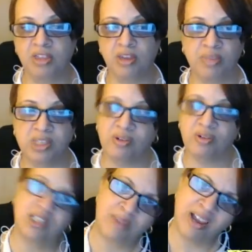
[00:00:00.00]
and then me
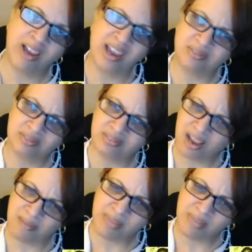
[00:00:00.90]
scratching my head. Oh,
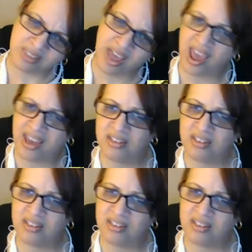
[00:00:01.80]
I missed that.